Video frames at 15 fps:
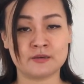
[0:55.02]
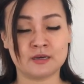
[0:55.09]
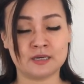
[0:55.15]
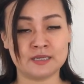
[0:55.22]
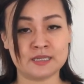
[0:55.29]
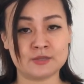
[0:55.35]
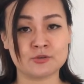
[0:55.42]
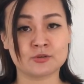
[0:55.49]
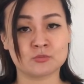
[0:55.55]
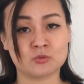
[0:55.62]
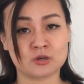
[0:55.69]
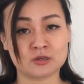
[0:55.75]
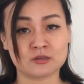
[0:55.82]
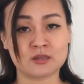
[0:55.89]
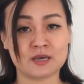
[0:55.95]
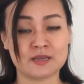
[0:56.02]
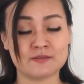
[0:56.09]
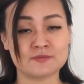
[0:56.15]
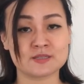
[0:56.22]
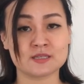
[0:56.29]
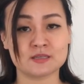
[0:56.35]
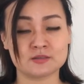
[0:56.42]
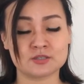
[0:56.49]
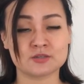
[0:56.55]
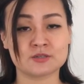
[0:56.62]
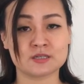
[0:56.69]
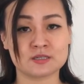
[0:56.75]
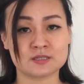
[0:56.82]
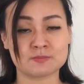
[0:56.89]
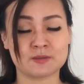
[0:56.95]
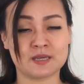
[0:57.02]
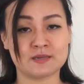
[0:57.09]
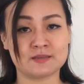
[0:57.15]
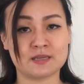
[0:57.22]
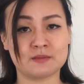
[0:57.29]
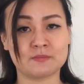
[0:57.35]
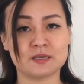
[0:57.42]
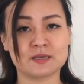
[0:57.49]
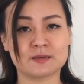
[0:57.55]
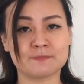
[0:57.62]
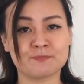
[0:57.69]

in their work lives during this pandemic.